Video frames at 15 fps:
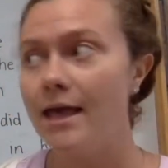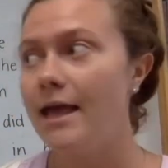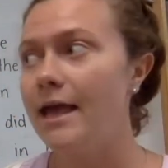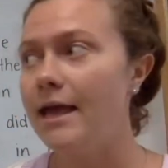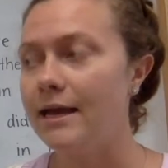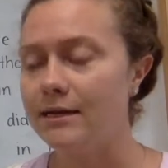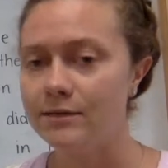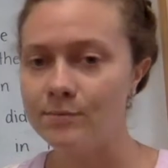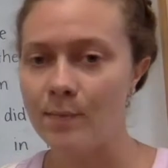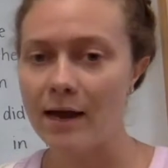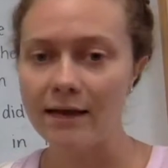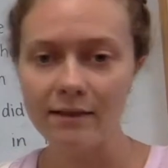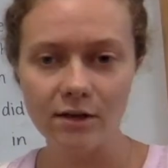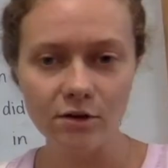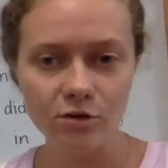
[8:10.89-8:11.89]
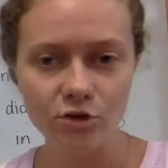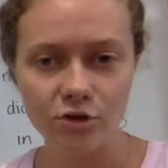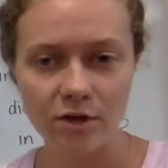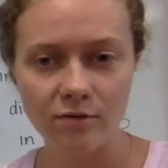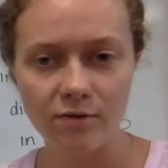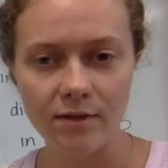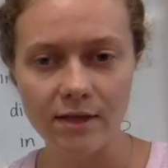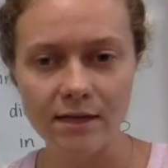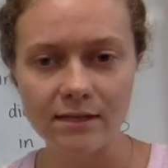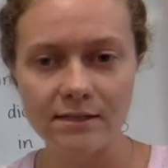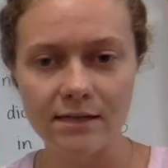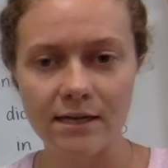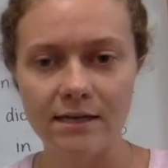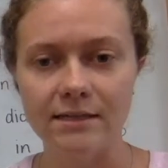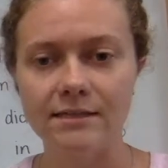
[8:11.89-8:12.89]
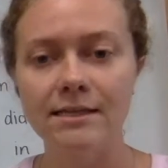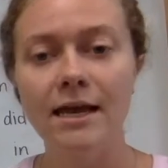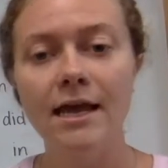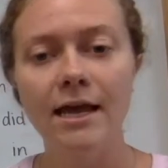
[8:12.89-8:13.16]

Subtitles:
And my little trick for this is,